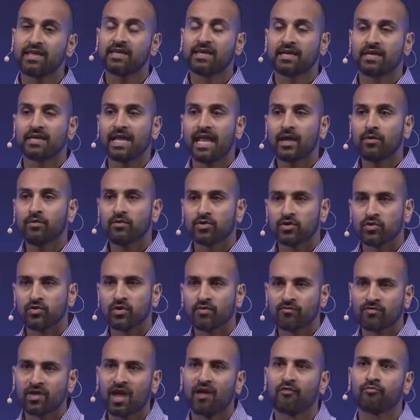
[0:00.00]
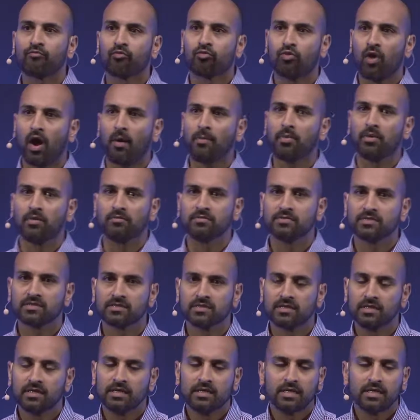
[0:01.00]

connect with you if you have problems.